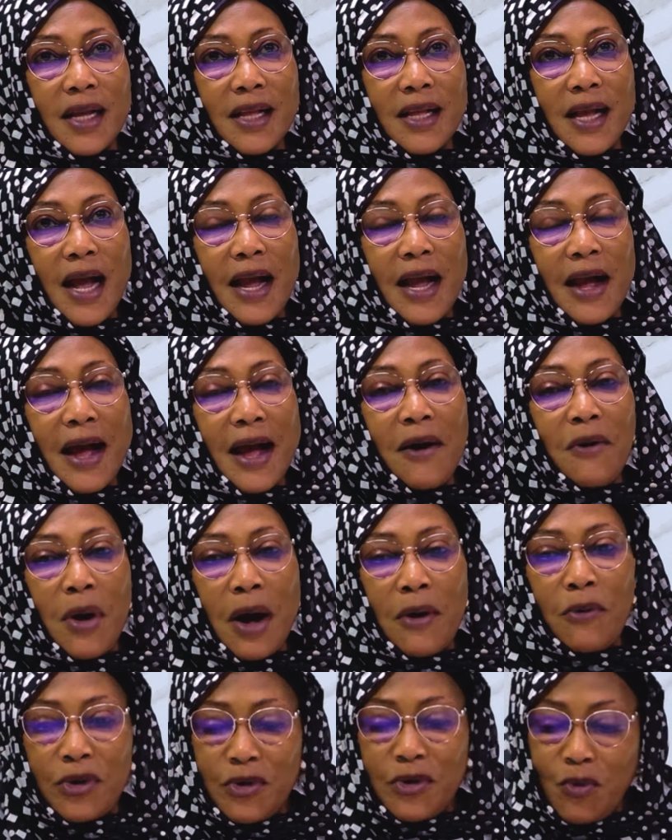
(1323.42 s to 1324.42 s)
I
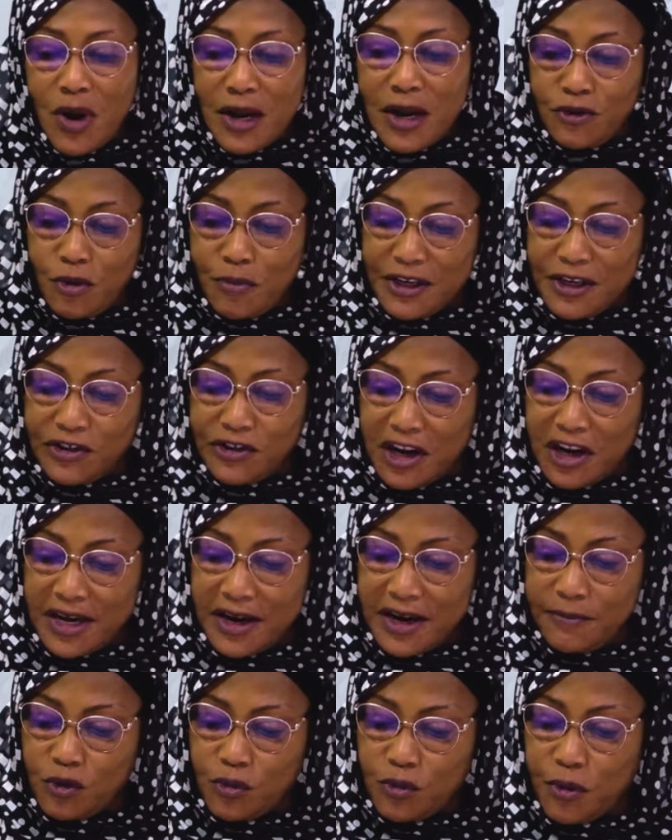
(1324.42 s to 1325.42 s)
wouldn't want to mention
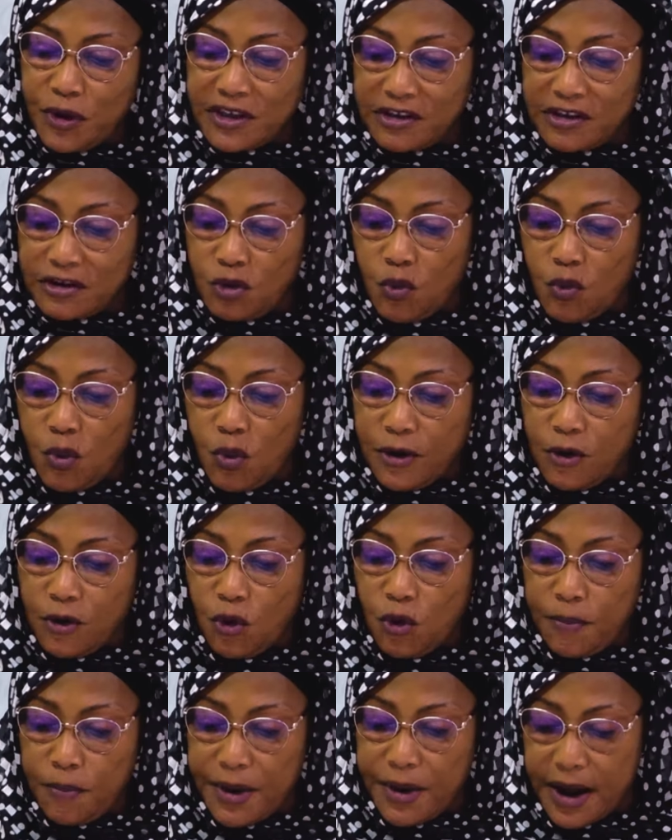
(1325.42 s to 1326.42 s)
names, but one
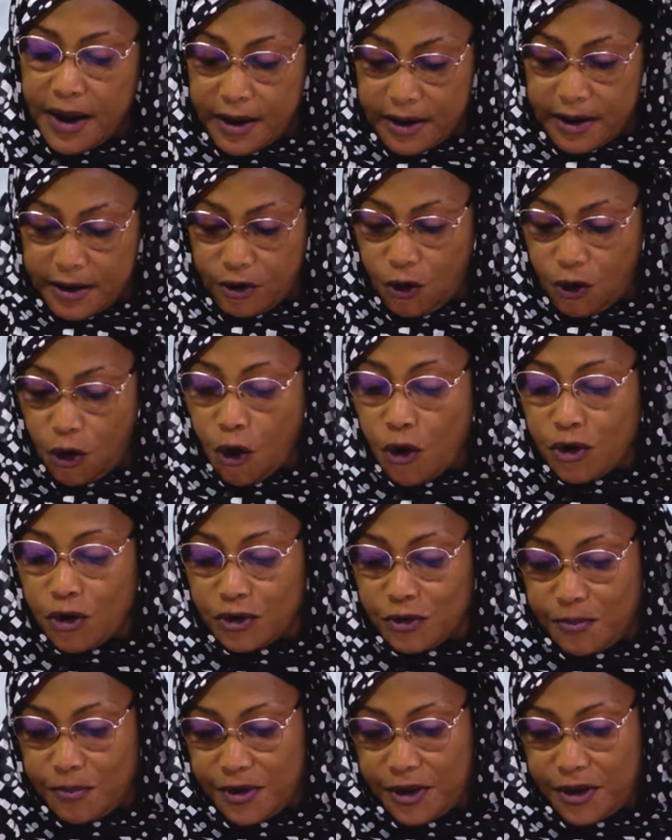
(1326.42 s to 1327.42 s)
Oba
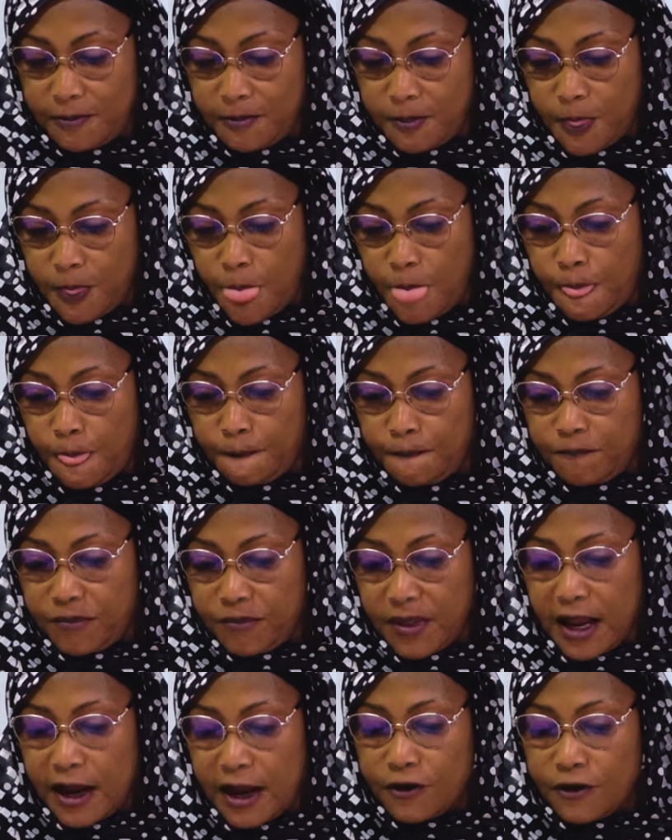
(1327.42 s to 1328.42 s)
called me
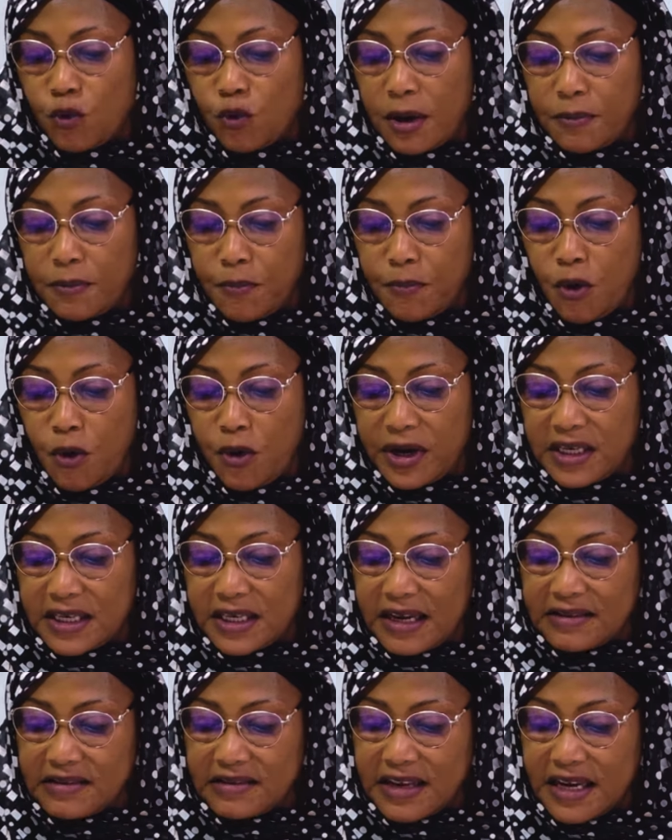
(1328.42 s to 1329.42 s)
at one point
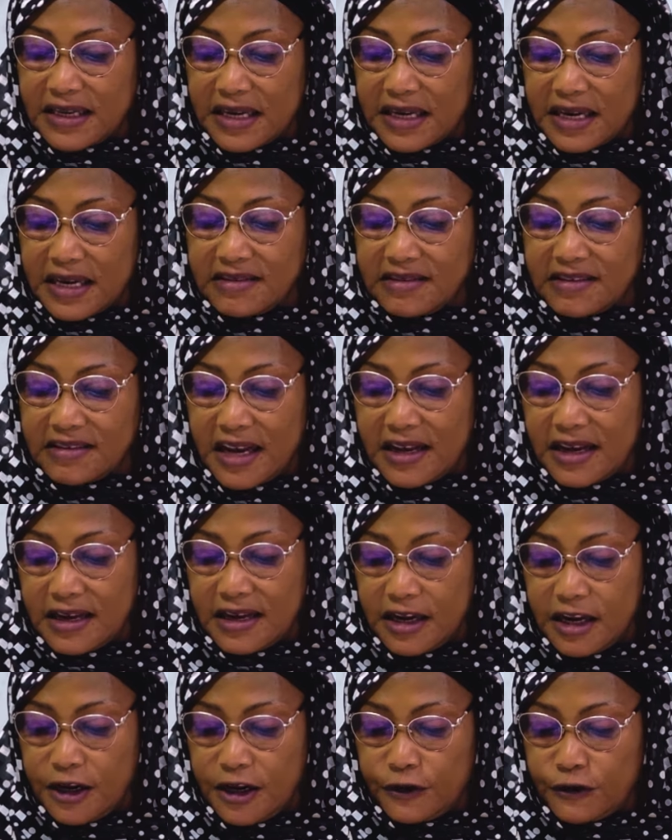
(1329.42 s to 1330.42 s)
and said,
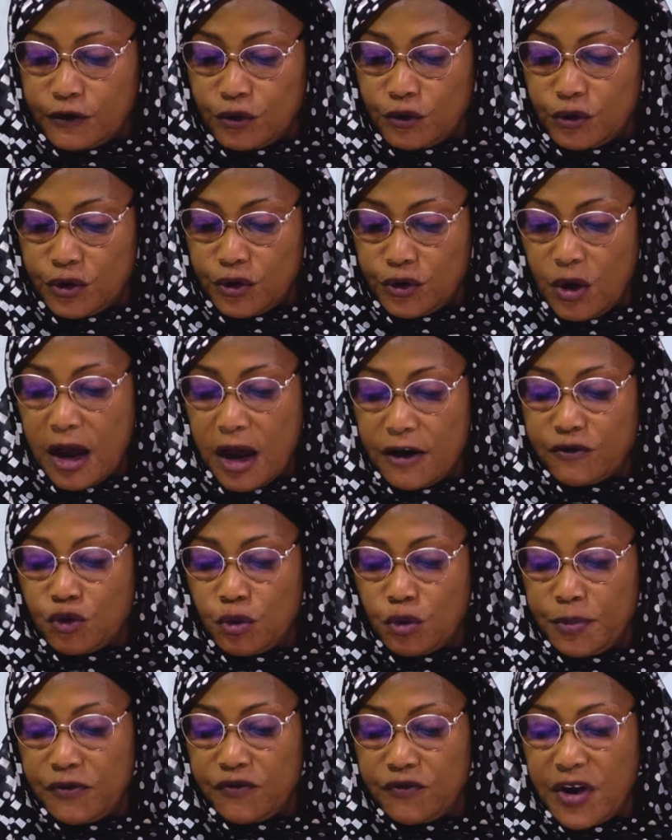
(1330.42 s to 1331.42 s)
Naja'atu, you have to
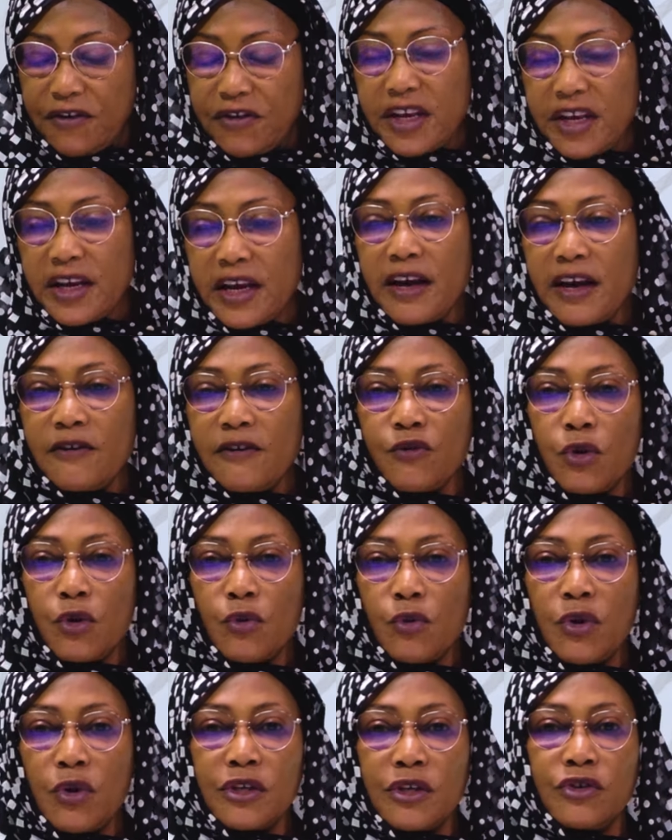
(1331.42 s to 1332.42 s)
be very careful
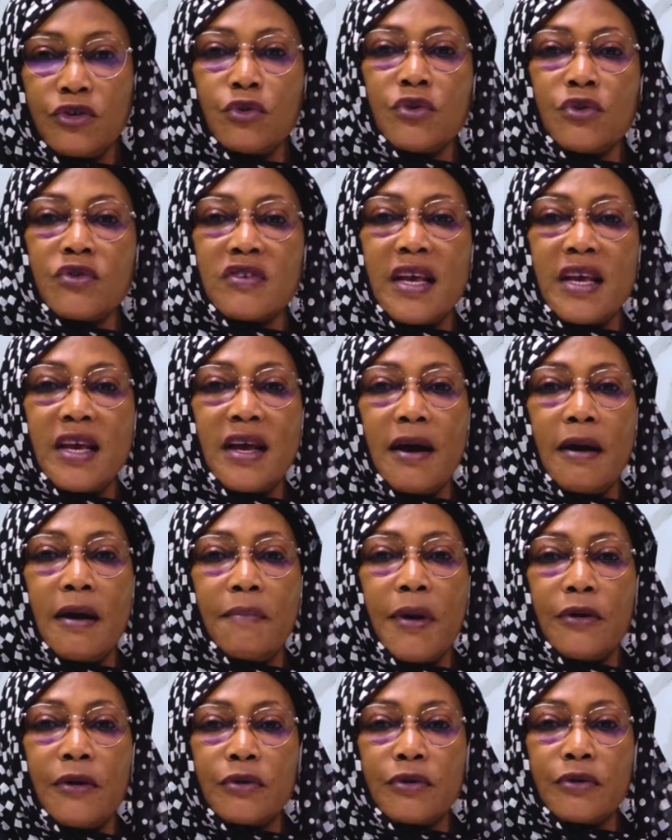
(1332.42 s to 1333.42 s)
what you say
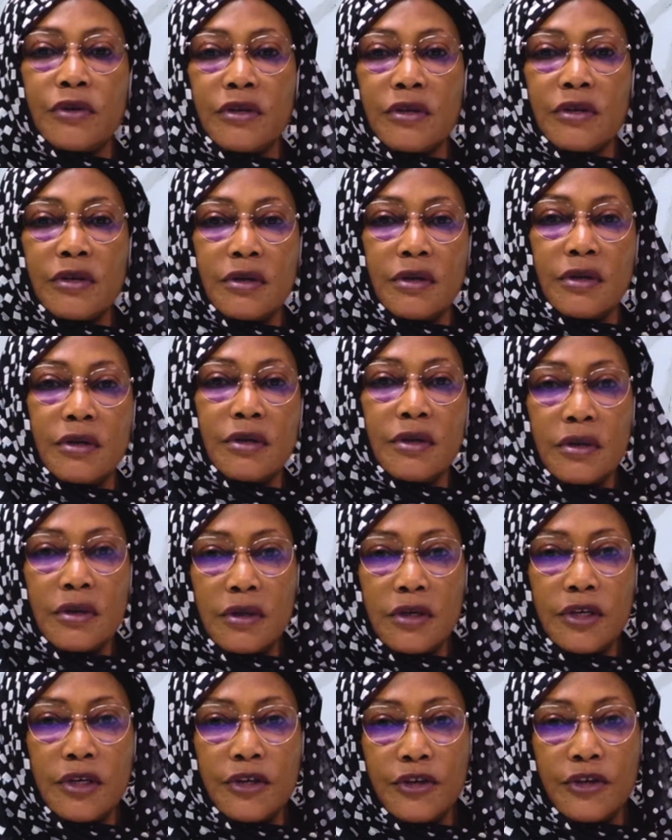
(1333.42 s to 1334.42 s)
about
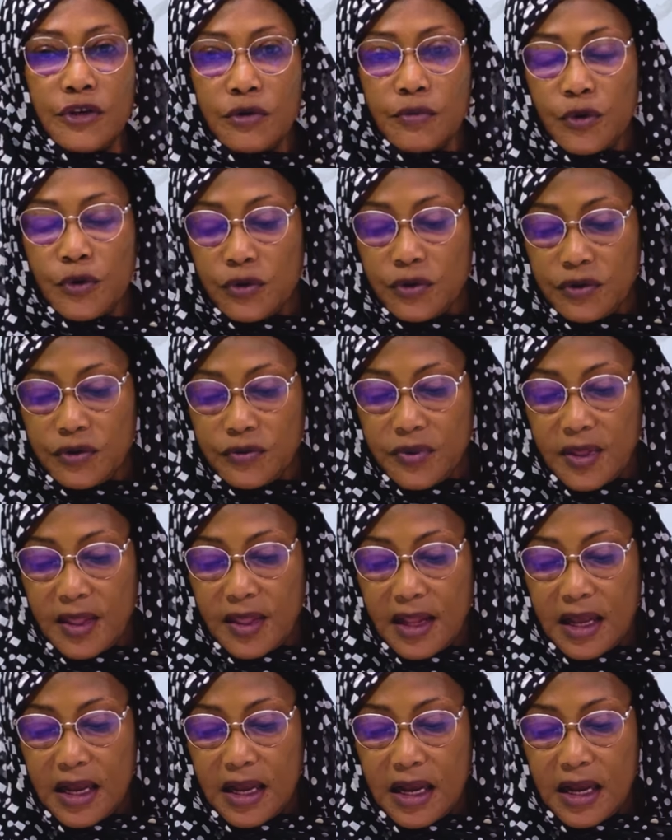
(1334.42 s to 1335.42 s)
Tinubu.
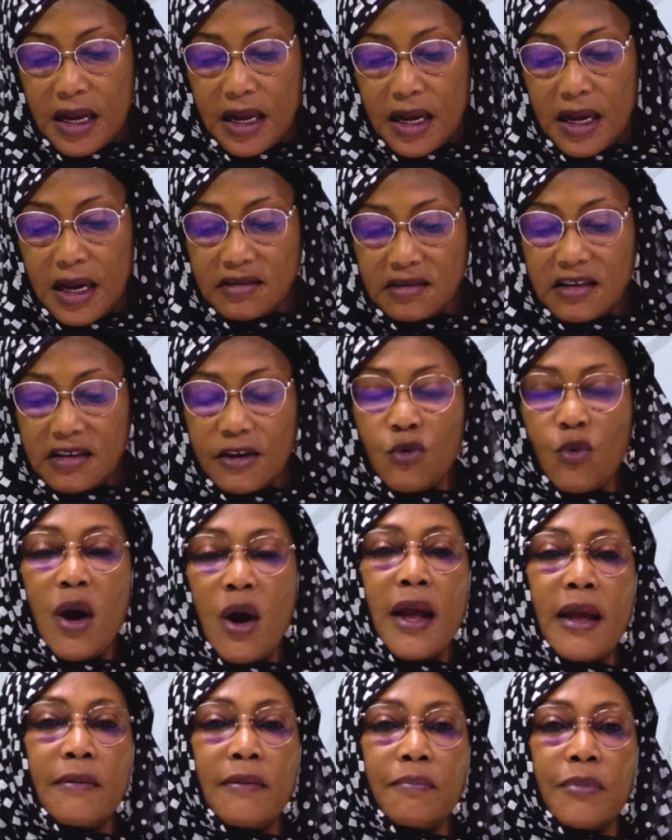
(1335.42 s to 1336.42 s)
I said,
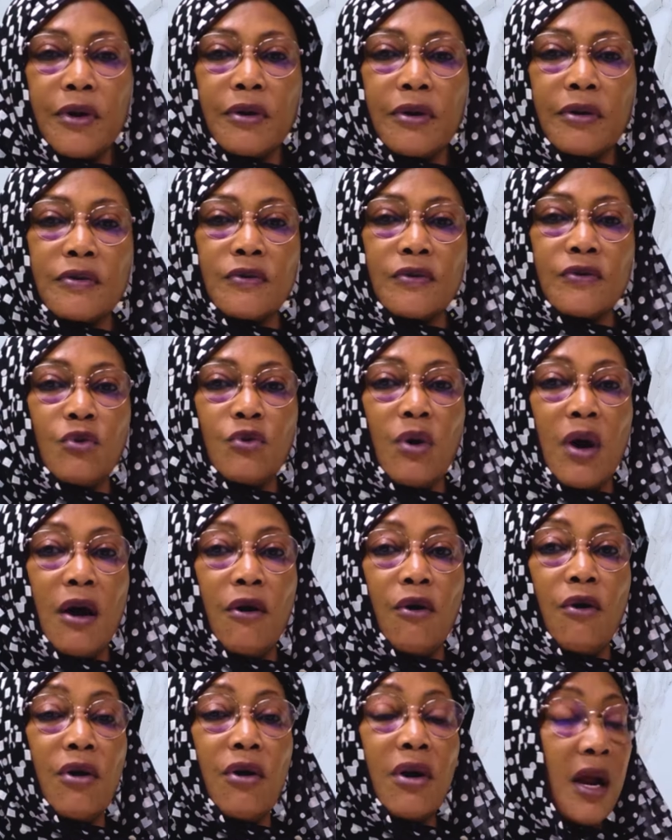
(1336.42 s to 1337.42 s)
why? Because you are
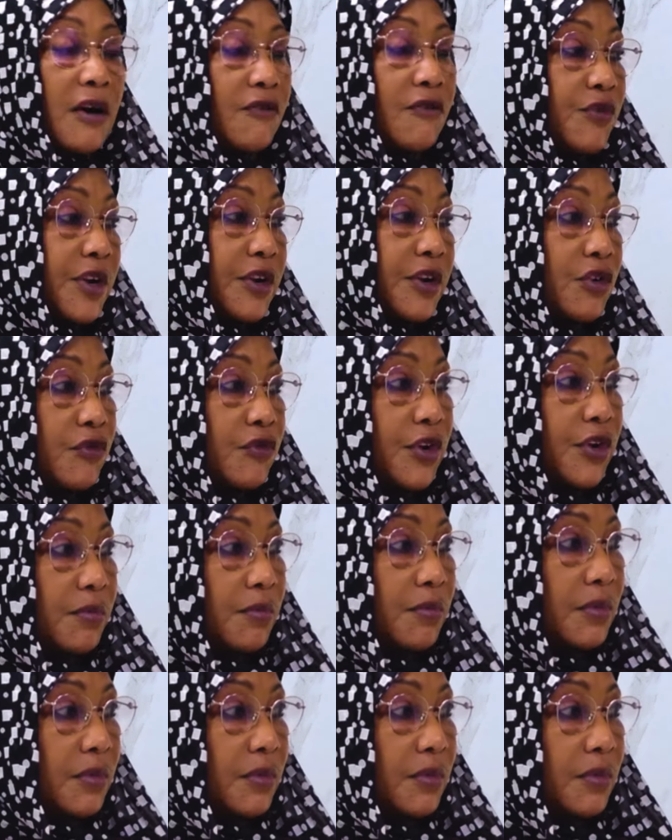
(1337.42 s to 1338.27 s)
all afraid of him.